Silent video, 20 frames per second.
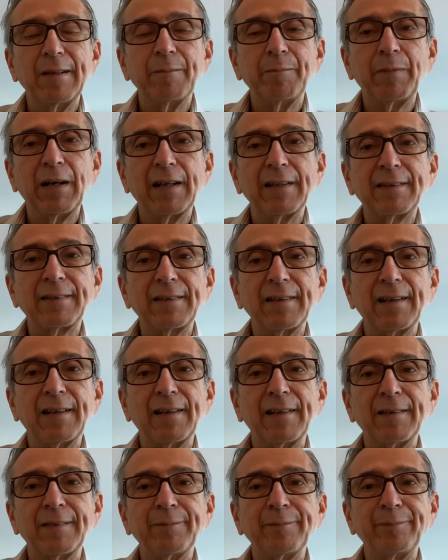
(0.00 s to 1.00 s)
But
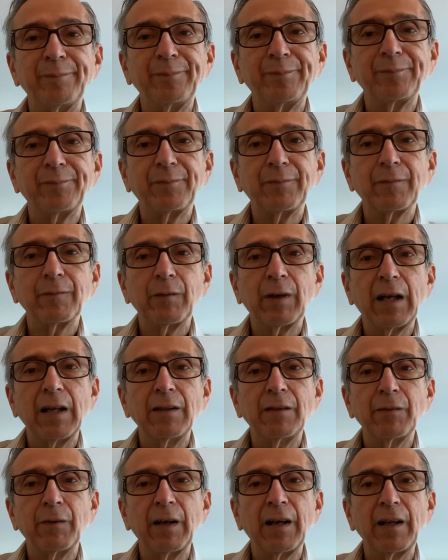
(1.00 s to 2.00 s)

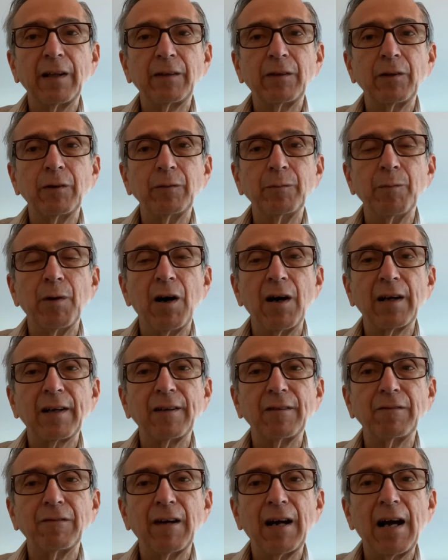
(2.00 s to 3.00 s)
when I do
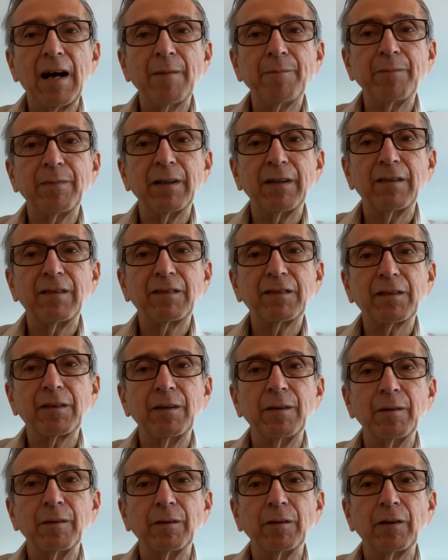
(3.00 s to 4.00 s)
market wrap, it's
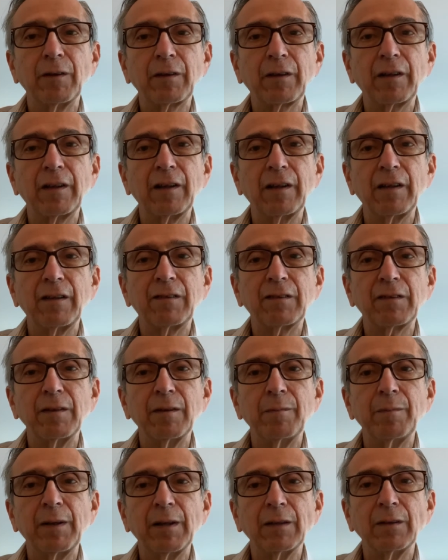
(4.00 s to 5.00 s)
going to
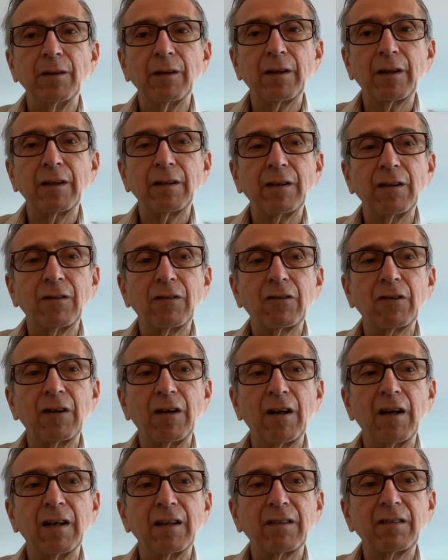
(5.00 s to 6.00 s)
be a look at the
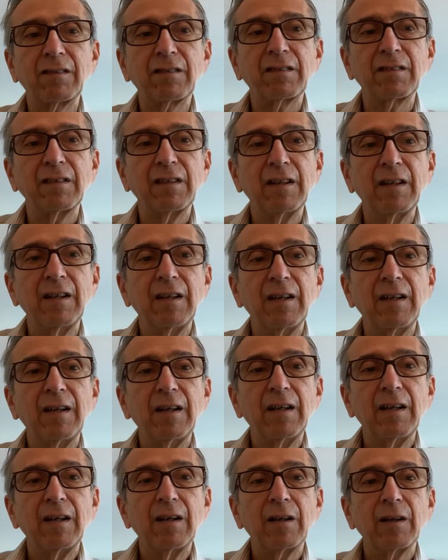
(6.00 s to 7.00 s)
charts.
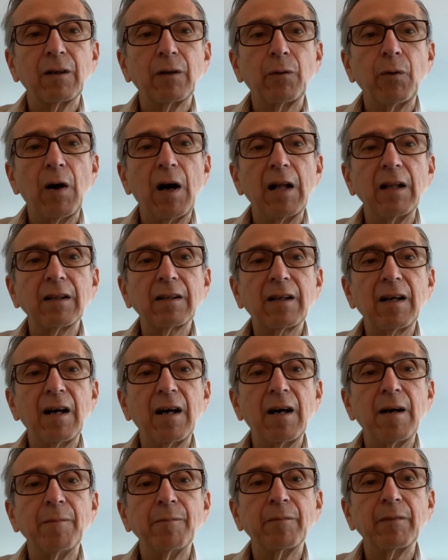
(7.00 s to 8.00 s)

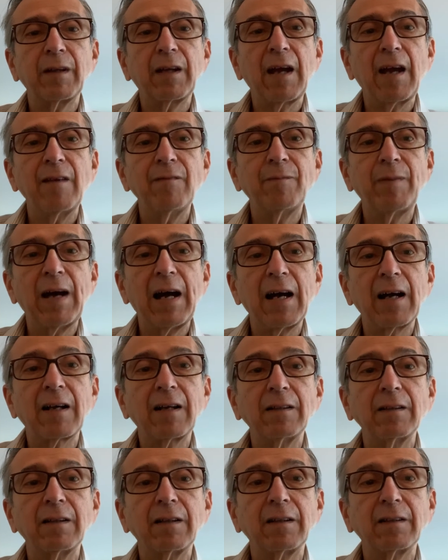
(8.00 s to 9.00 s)
Qualcomm gave back
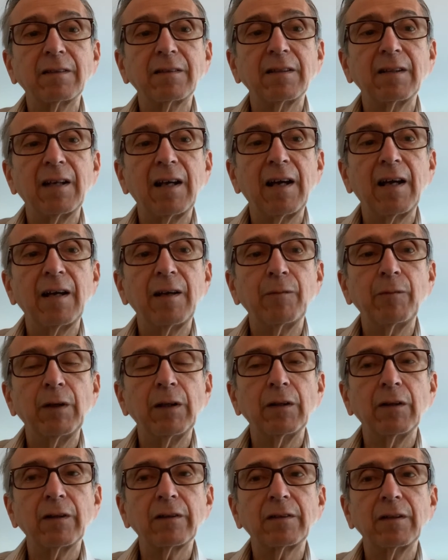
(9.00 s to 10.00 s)
a little today. We
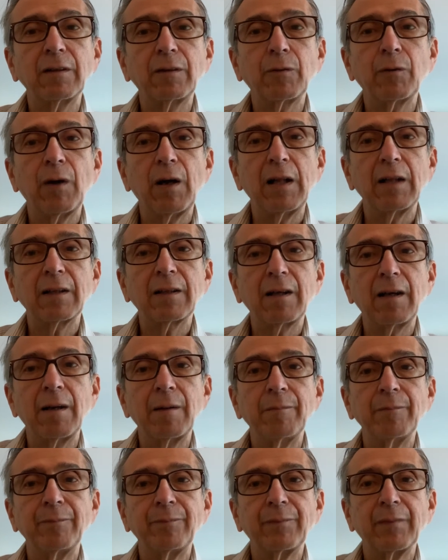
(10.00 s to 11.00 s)
looked at
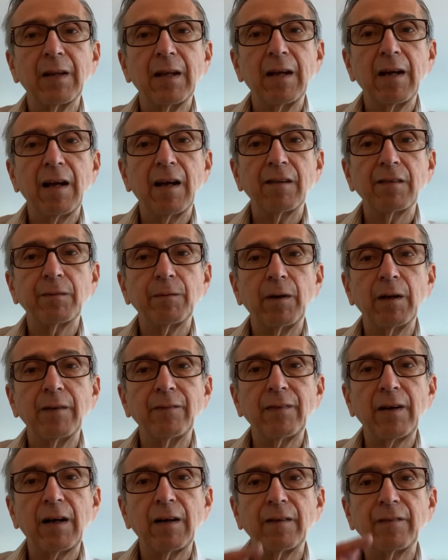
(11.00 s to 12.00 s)
Qualcomm as one
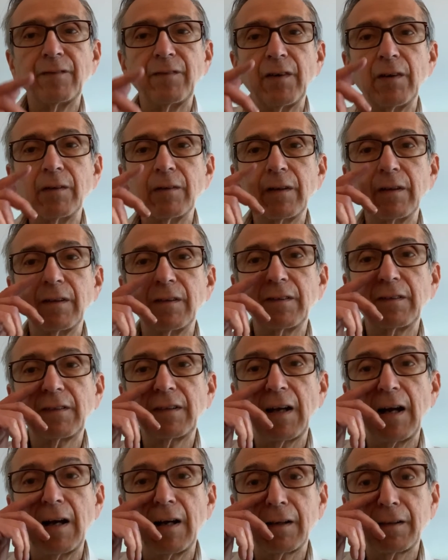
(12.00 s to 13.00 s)
of our focus
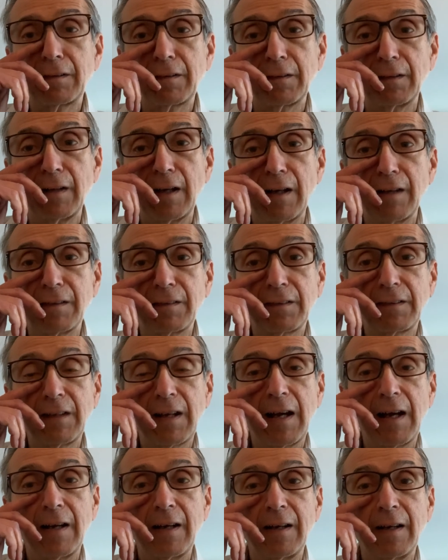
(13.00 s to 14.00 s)
stocks last
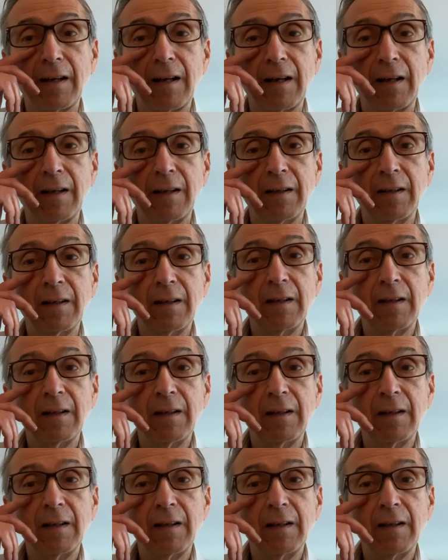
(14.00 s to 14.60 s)
Saturday.